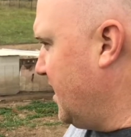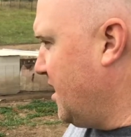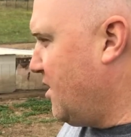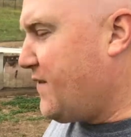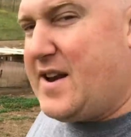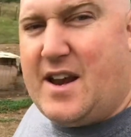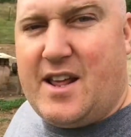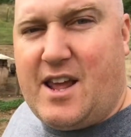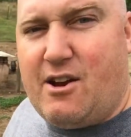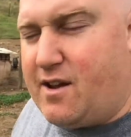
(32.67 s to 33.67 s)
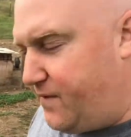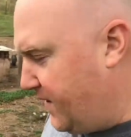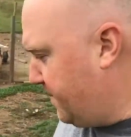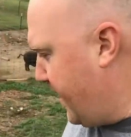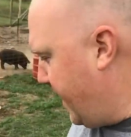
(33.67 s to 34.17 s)
you know, if I need to carry a
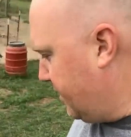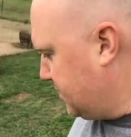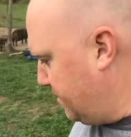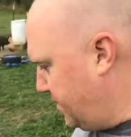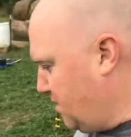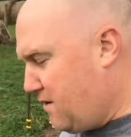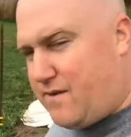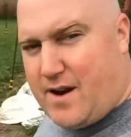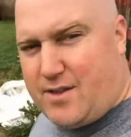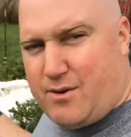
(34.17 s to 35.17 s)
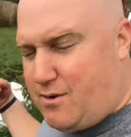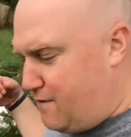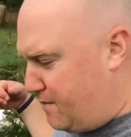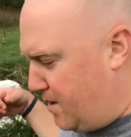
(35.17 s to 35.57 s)
feed bag or something over, I can throw it over